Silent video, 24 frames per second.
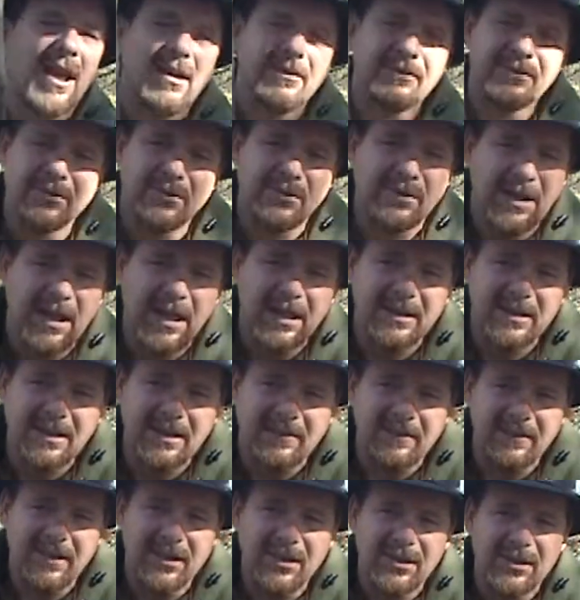outdoor
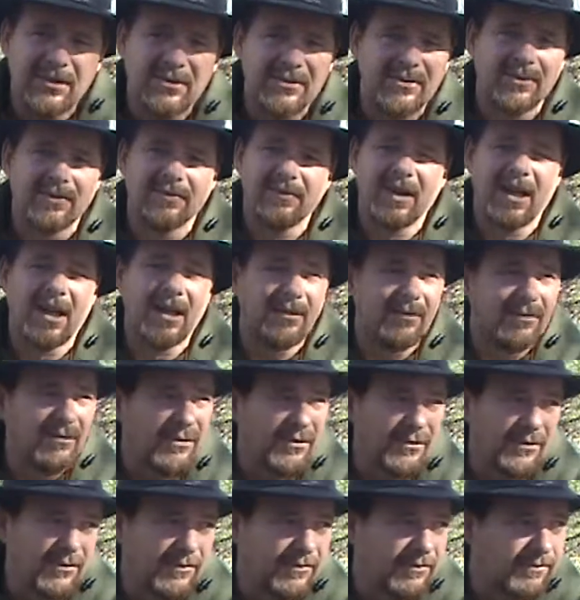activities,
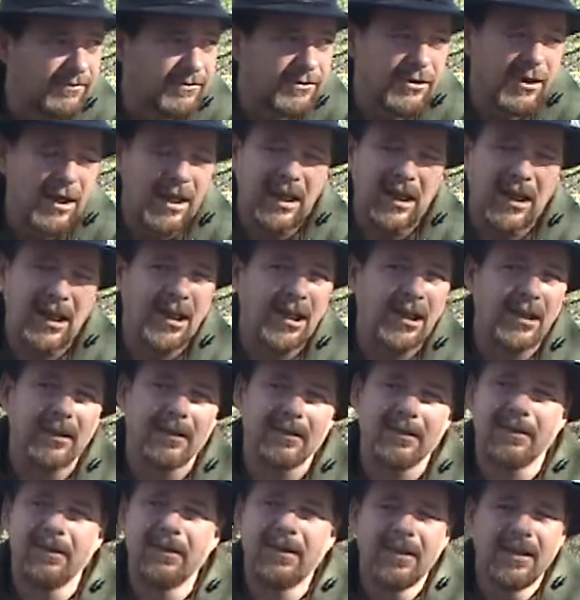survival,
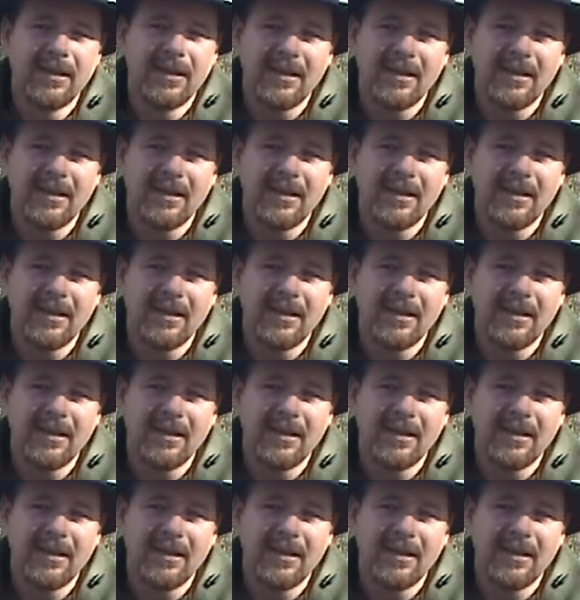training,